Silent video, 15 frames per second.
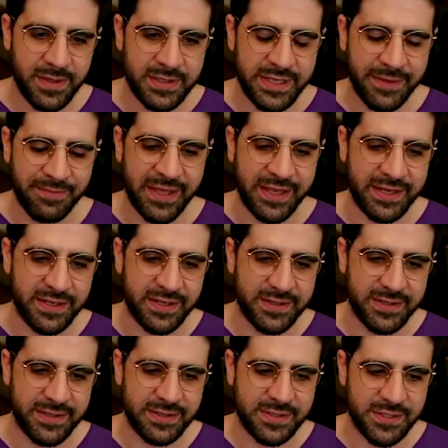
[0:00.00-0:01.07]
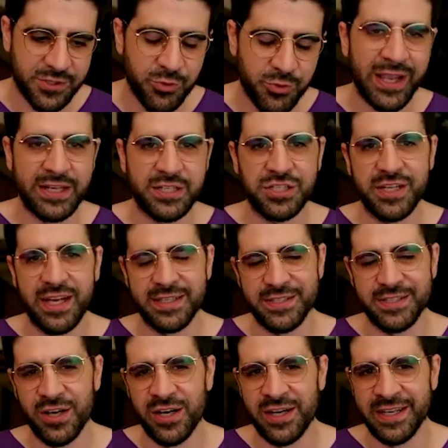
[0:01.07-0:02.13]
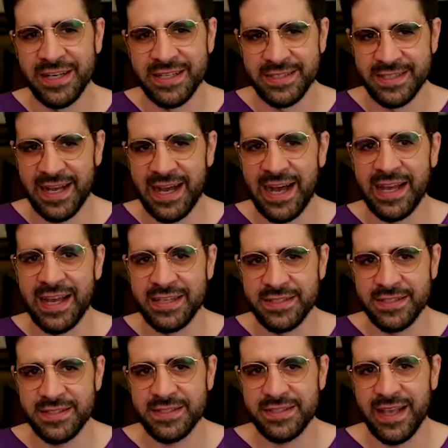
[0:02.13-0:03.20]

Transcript: something switched I saw in his eyes.